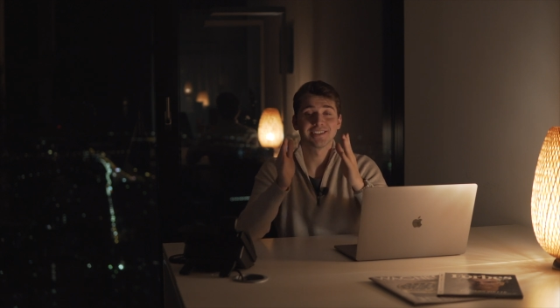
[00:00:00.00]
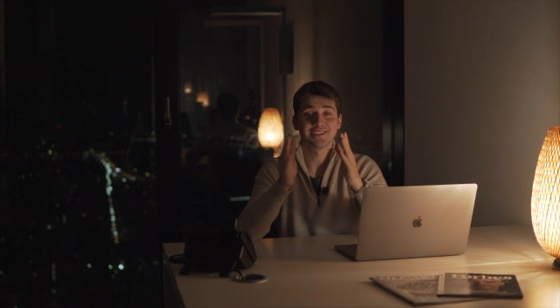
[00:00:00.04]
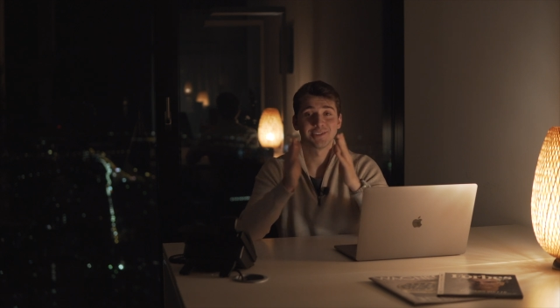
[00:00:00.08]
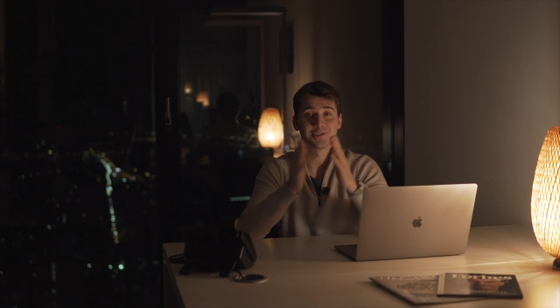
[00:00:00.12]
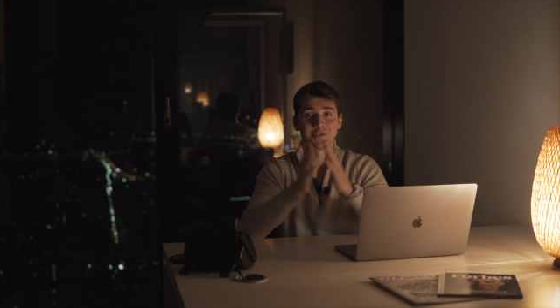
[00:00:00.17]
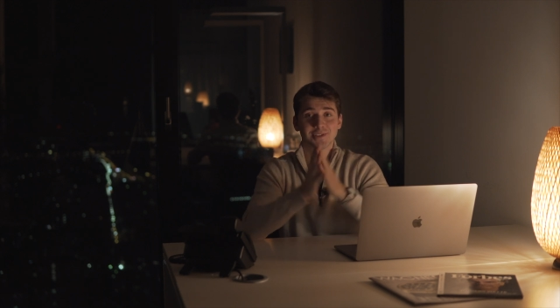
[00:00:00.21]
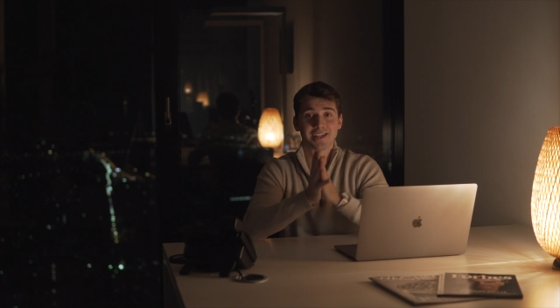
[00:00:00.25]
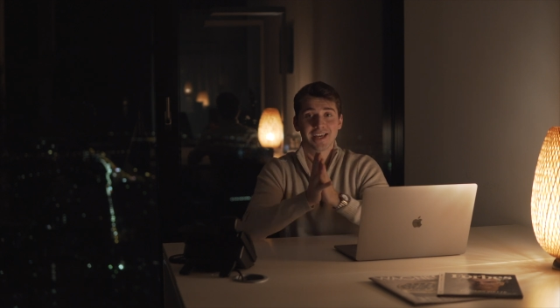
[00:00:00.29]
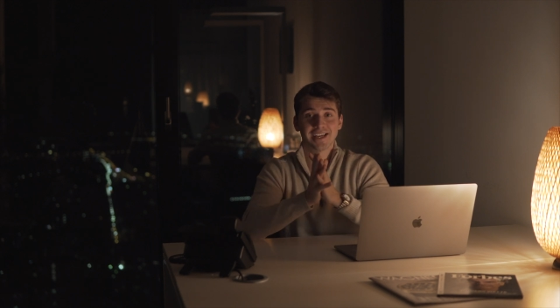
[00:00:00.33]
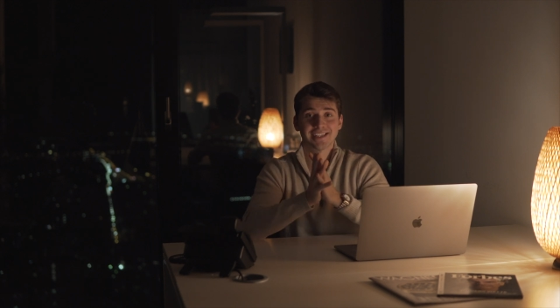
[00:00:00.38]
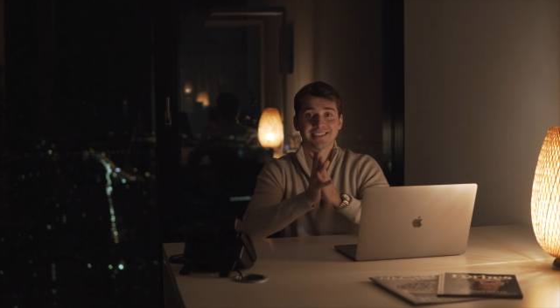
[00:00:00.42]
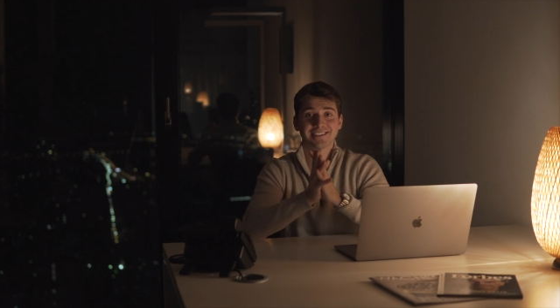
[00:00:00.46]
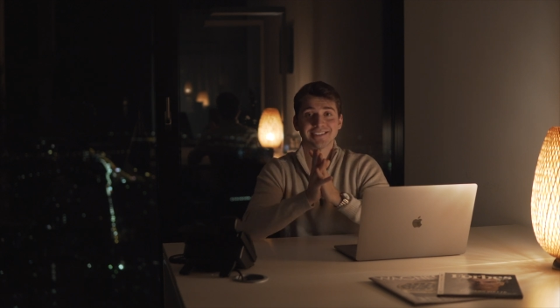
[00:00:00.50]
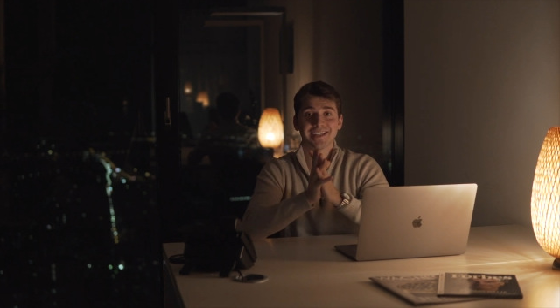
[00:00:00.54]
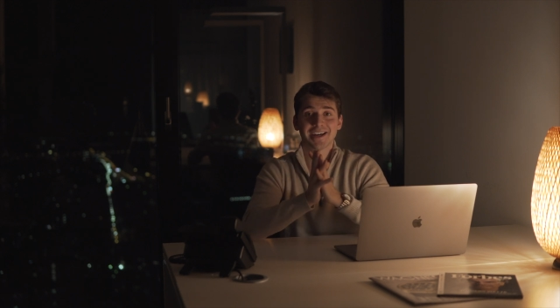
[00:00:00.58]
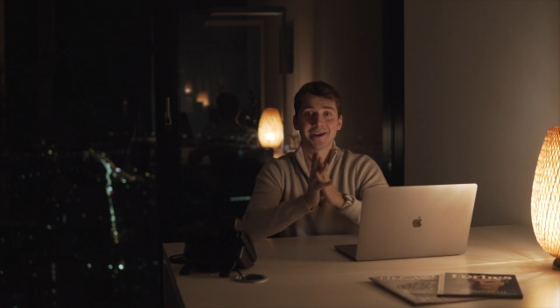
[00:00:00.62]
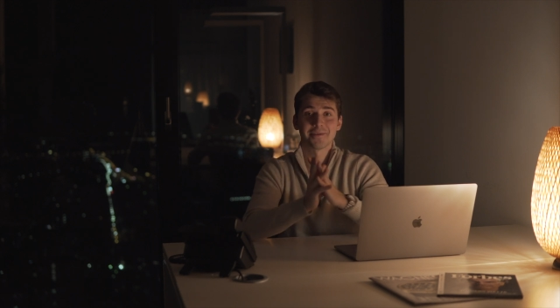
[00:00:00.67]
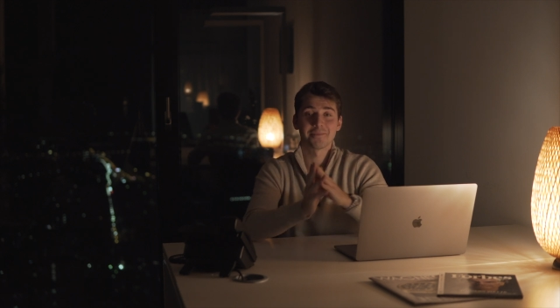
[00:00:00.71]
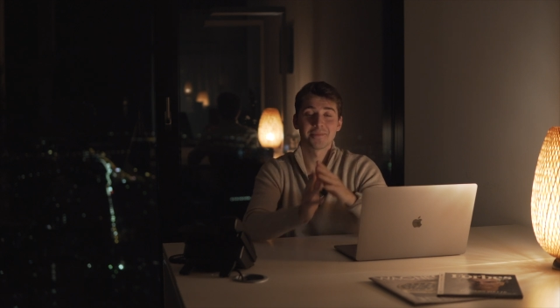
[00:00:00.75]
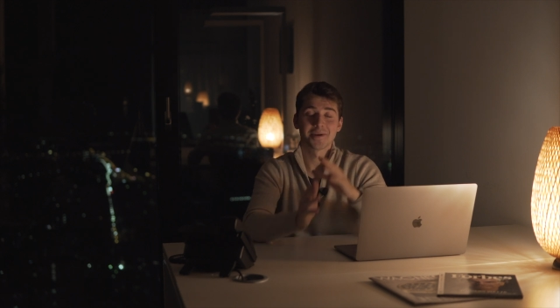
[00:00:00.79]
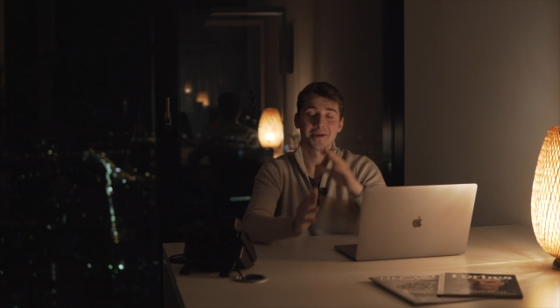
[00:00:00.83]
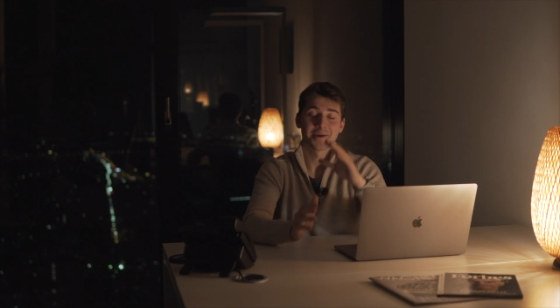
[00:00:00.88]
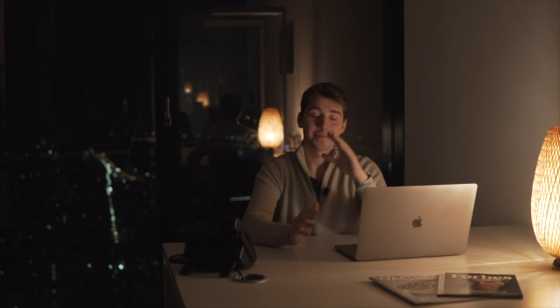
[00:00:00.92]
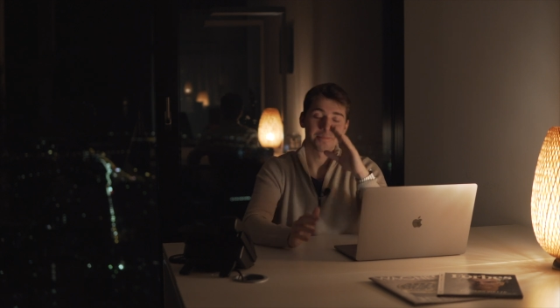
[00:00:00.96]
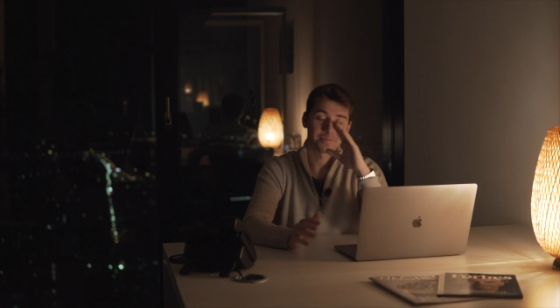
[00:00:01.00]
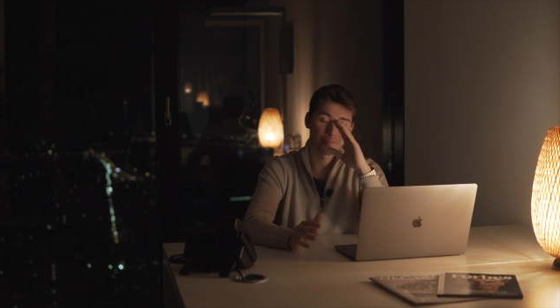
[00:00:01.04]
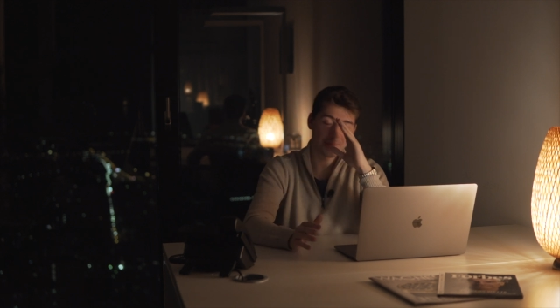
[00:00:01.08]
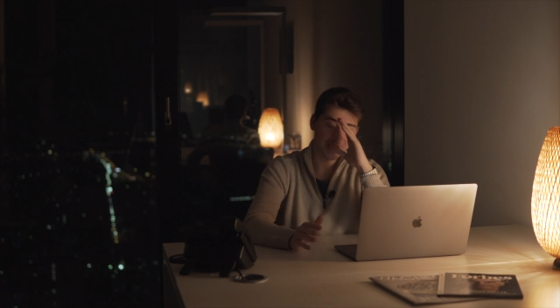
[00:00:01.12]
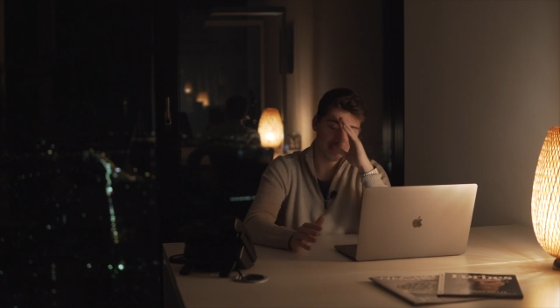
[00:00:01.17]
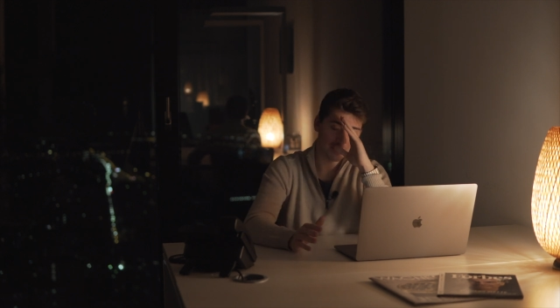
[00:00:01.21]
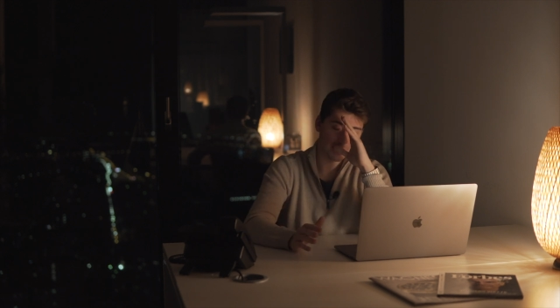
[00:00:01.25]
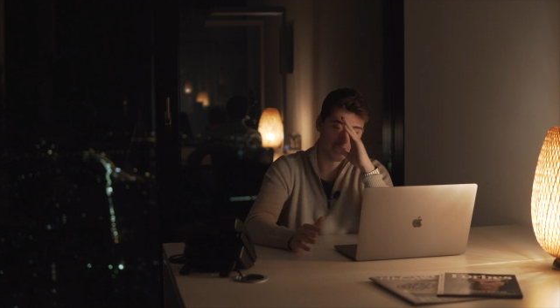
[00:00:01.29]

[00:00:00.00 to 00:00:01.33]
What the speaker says: See you next time. Bye